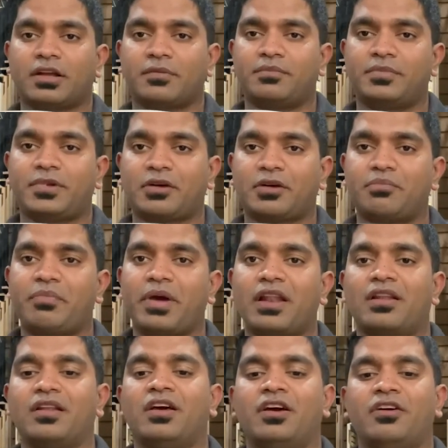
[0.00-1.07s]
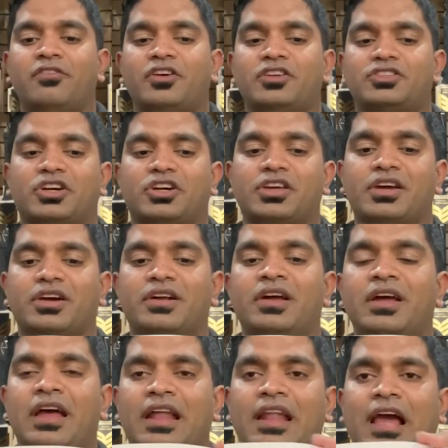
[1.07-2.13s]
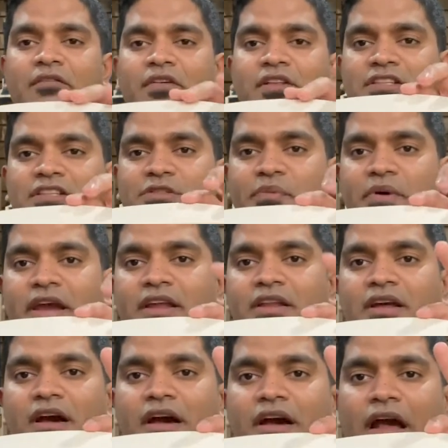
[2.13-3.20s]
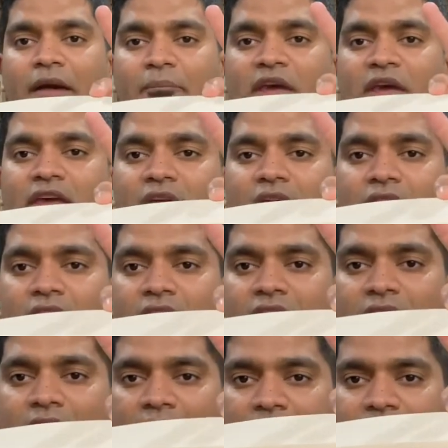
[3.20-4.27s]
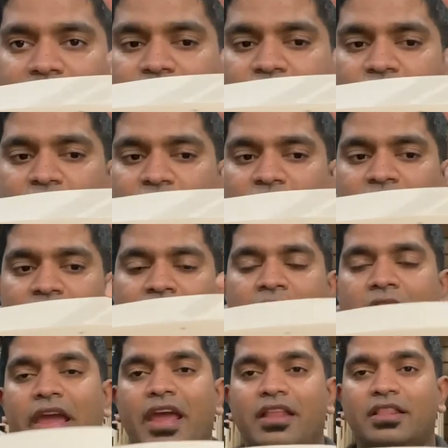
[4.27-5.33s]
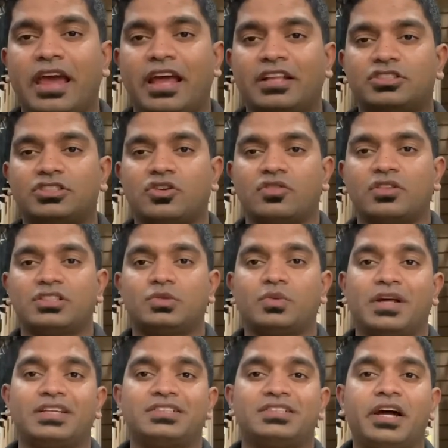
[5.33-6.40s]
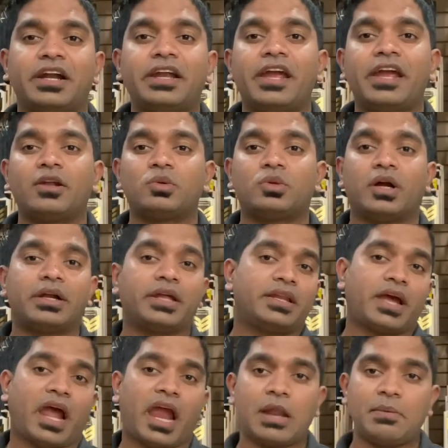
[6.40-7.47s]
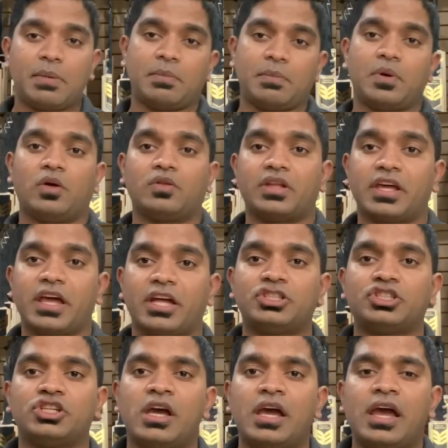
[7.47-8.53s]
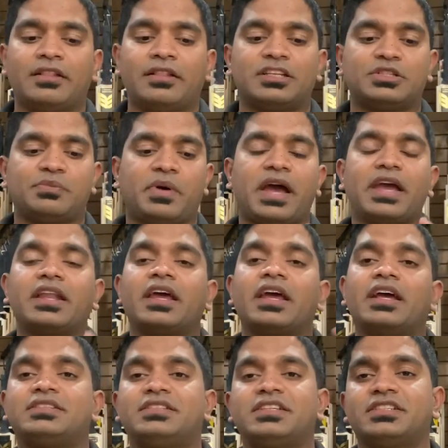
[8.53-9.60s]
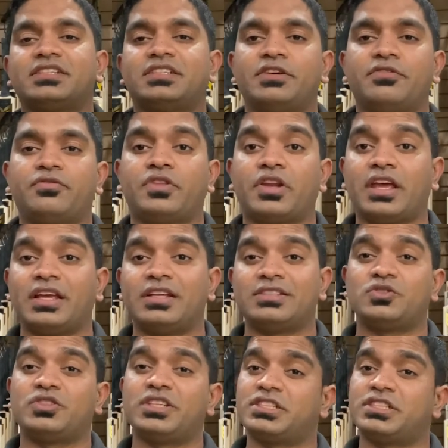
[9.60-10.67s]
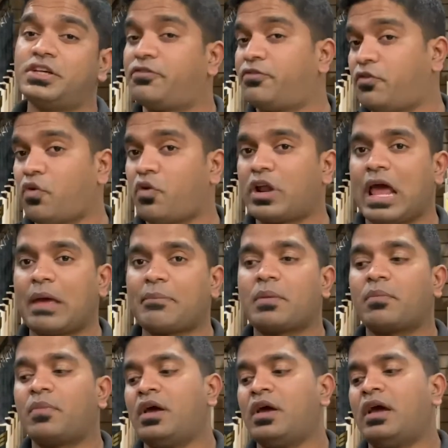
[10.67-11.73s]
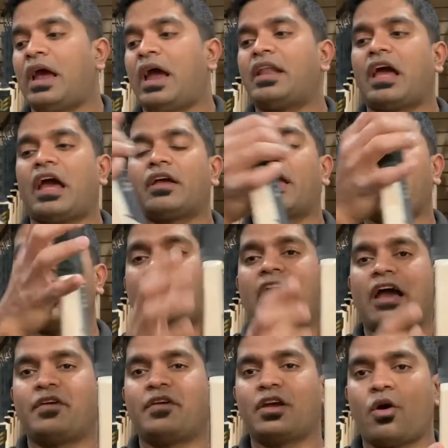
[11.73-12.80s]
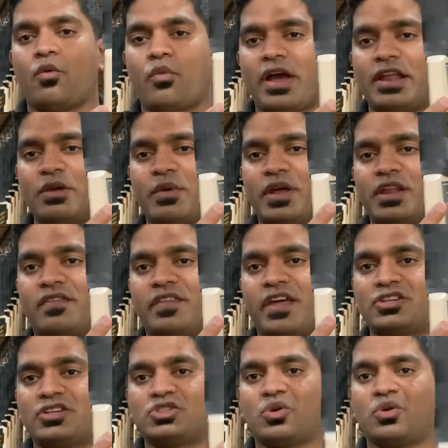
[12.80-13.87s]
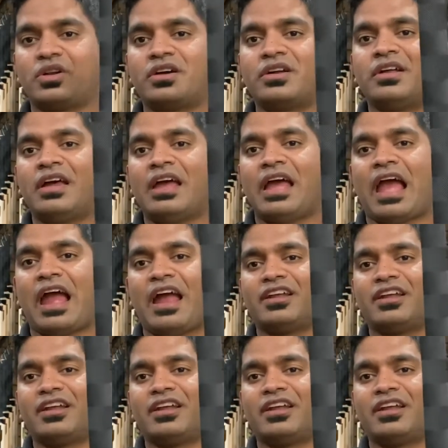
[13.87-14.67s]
duck-bill feature here, and having the spine peeking in at here. Again, the edges on this one is 38 to 39 on the edge, and the spine is 63 to 64 and again having a very thick shoulder and a